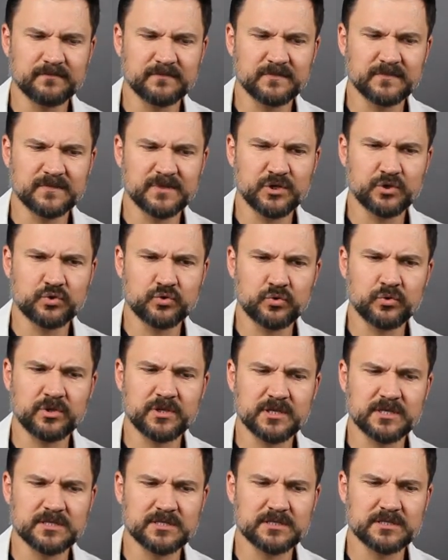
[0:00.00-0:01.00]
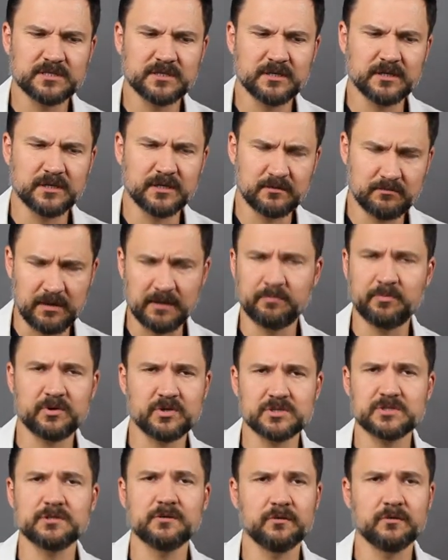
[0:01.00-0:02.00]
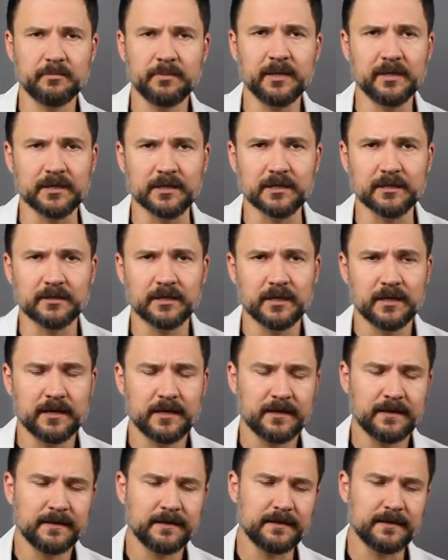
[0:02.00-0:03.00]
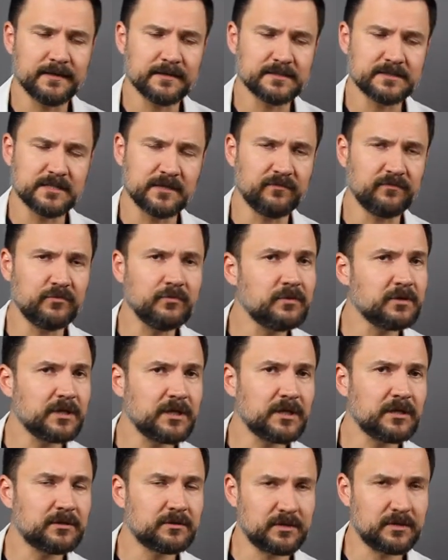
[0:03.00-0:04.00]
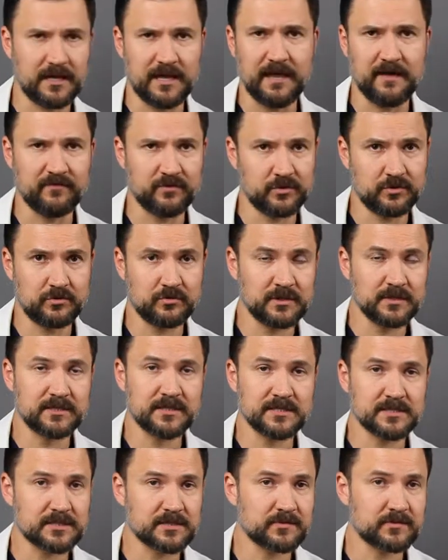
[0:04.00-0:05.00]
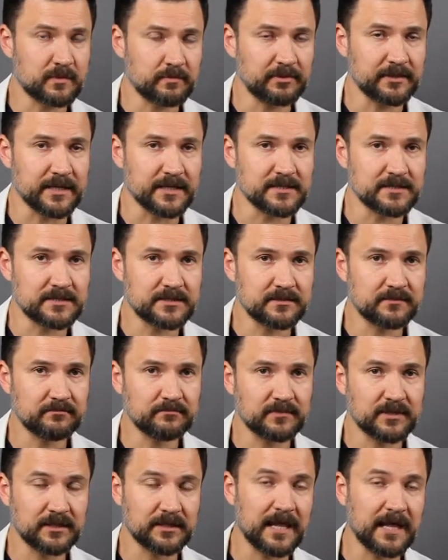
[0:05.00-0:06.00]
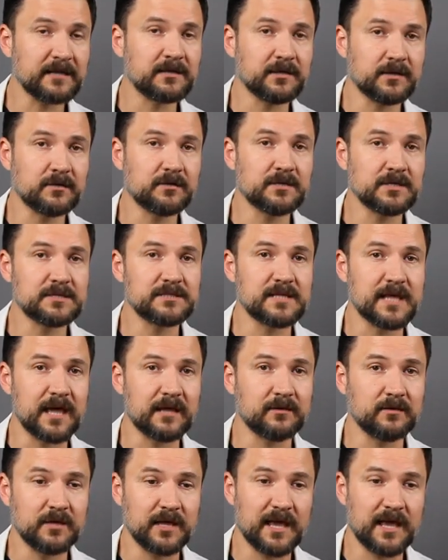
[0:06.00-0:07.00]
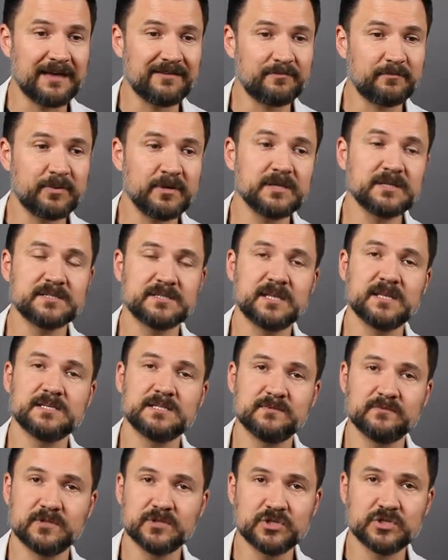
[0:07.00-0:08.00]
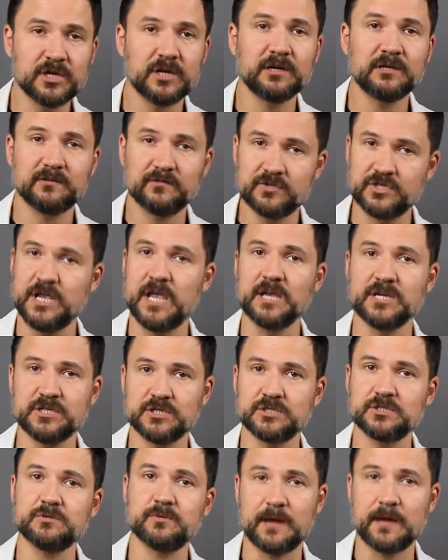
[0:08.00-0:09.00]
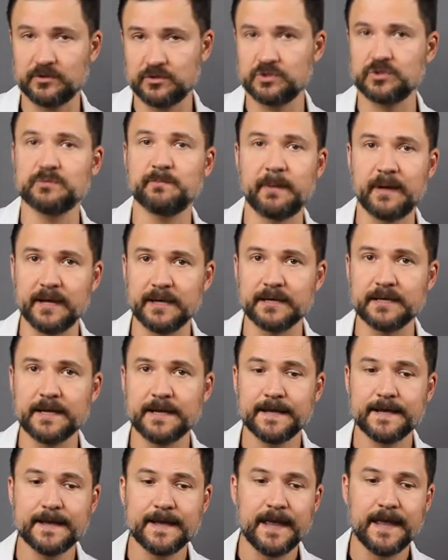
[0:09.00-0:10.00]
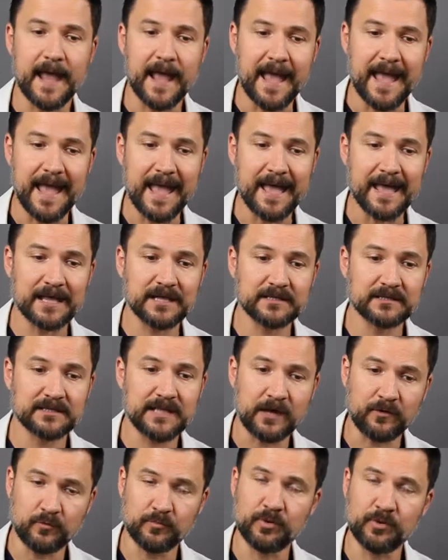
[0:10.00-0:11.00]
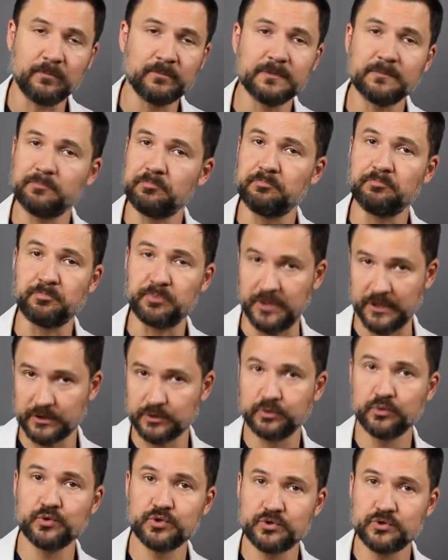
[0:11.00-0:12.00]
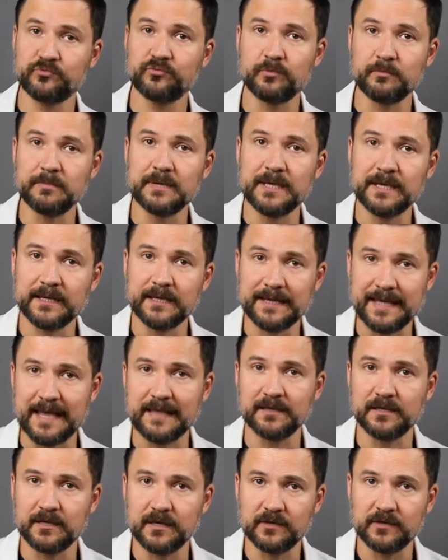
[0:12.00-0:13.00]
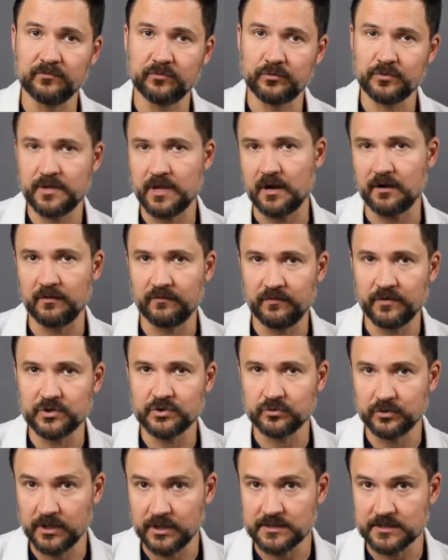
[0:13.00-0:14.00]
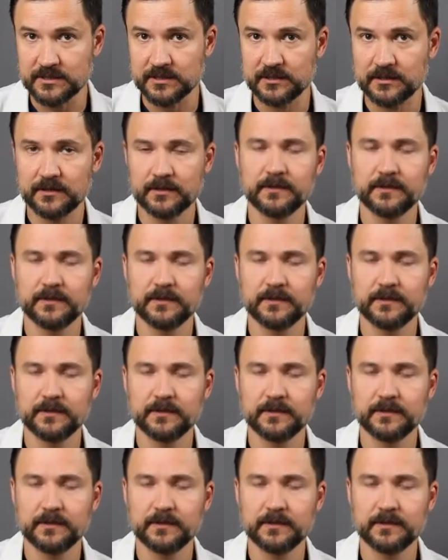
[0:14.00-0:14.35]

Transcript: the truth is, in my personal opinion, is if you need to have 3 discs replaced, the likelihood is that you have pretty extensive degenerative changes throughout your spine, and that will probably preclude you from being a candidate for the artificial disc.